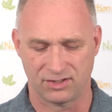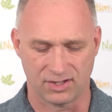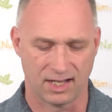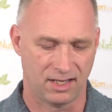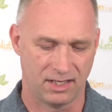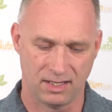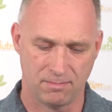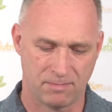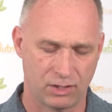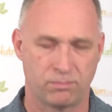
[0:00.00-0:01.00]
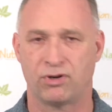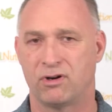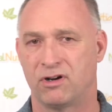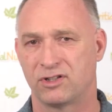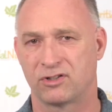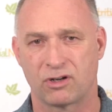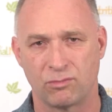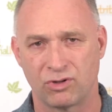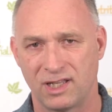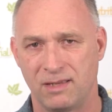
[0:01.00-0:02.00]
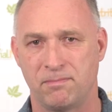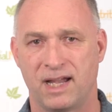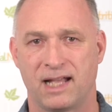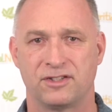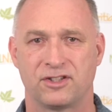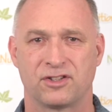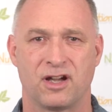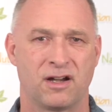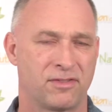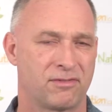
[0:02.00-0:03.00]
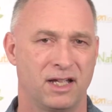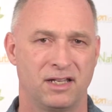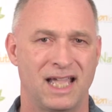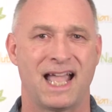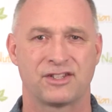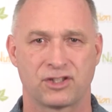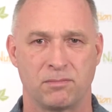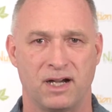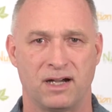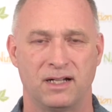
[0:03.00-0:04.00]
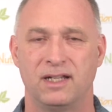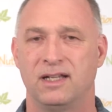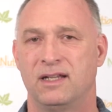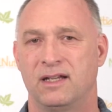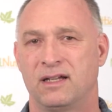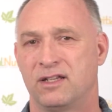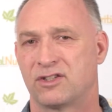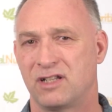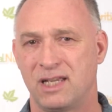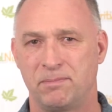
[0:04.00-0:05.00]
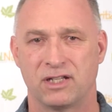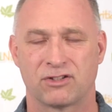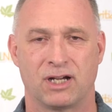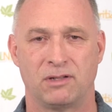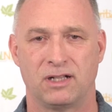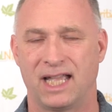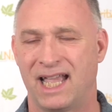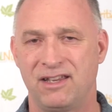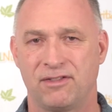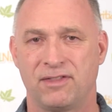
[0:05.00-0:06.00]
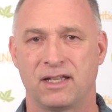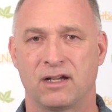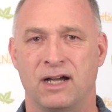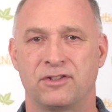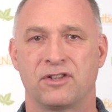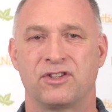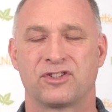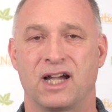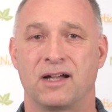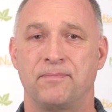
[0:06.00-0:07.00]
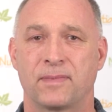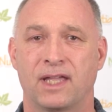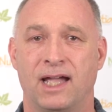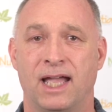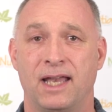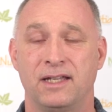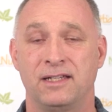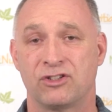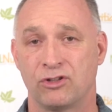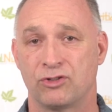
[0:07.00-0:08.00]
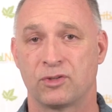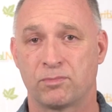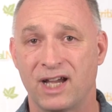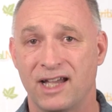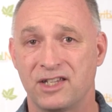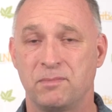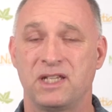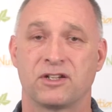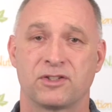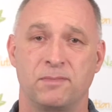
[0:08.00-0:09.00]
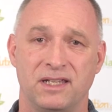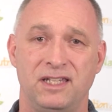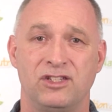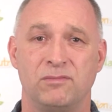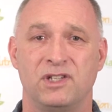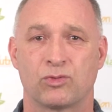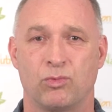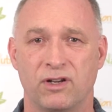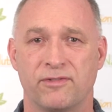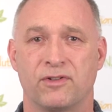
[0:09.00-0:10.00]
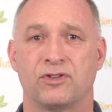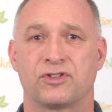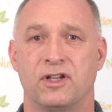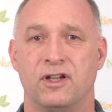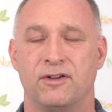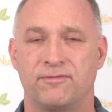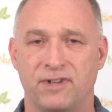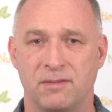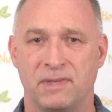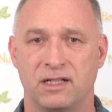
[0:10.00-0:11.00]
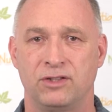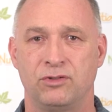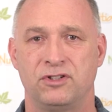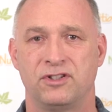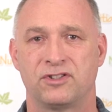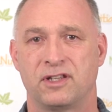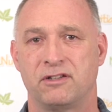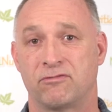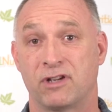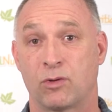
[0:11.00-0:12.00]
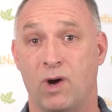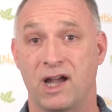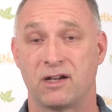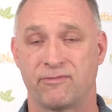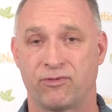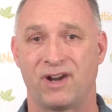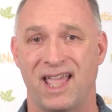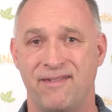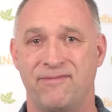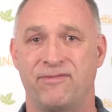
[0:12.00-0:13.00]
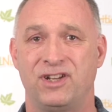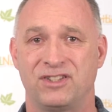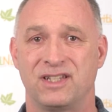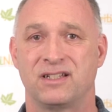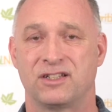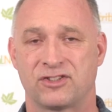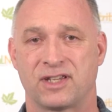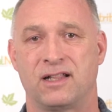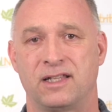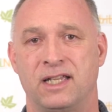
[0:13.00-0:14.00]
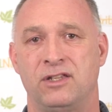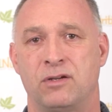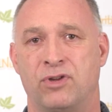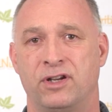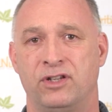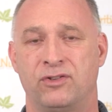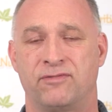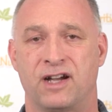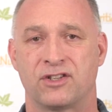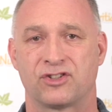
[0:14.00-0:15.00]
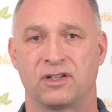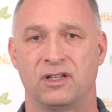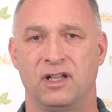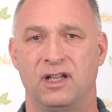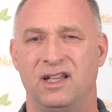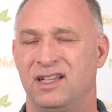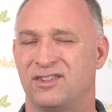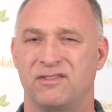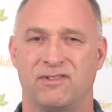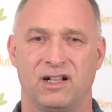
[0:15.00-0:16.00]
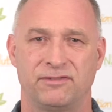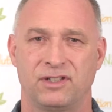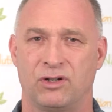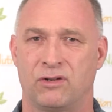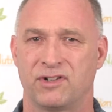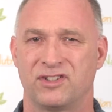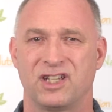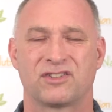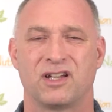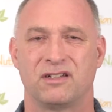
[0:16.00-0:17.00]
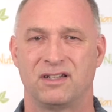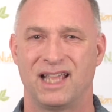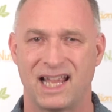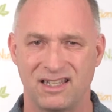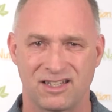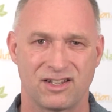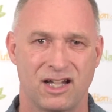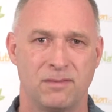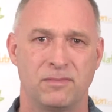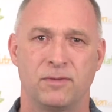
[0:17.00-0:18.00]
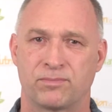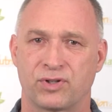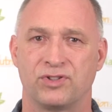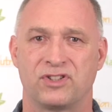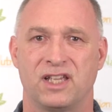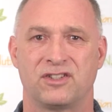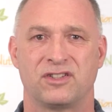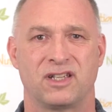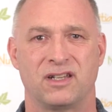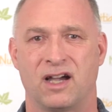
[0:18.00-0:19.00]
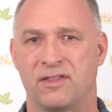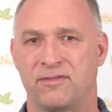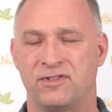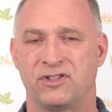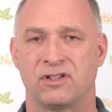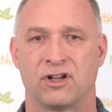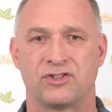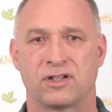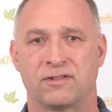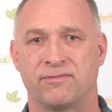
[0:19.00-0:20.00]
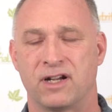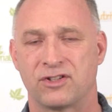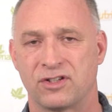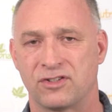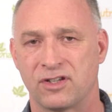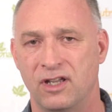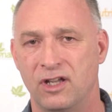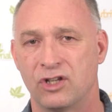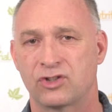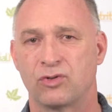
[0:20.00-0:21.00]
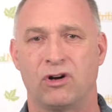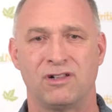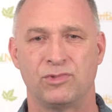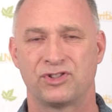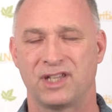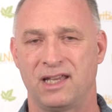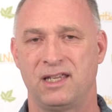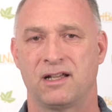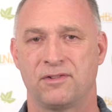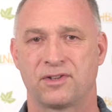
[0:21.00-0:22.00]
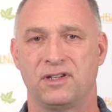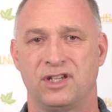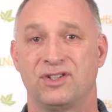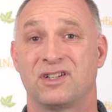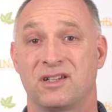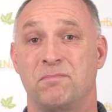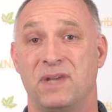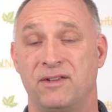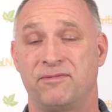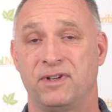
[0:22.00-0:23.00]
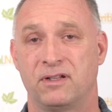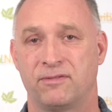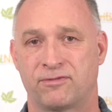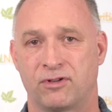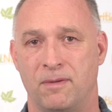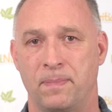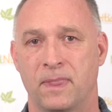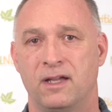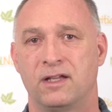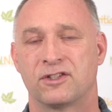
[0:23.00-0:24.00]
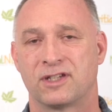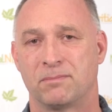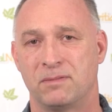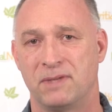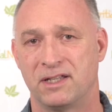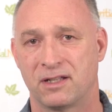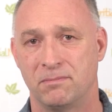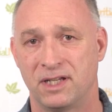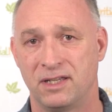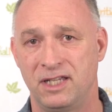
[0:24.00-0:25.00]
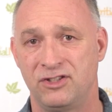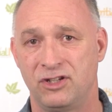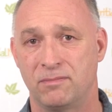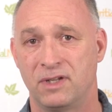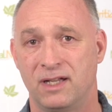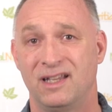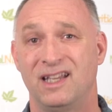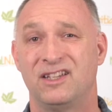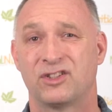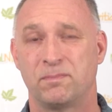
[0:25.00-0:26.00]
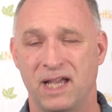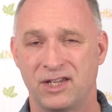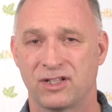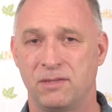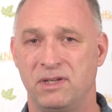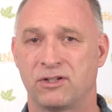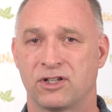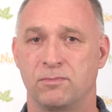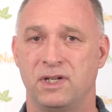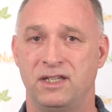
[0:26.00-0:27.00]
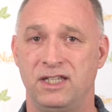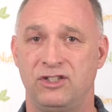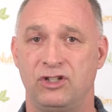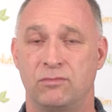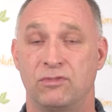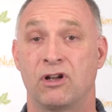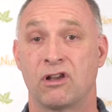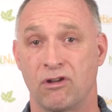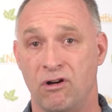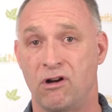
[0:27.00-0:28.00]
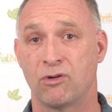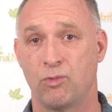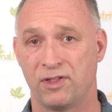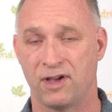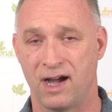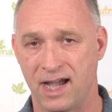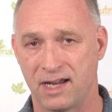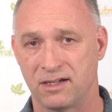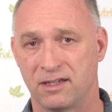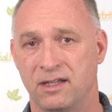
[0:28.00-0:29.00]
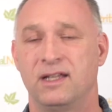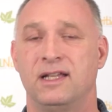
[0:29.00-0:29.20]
anxiety, menopause, hormonal imbalances, arthritis, asthma, sleeping trouble, anything under the sun. And it is no surprise because magnesium is one of those fundamental nutrients that is required for every single cell in your body to function. It's involved in over 600 enzyme processes and other physiological functions. So almost any health condition can benefit from supplemental magnesium, especially because magnesium, along with iron,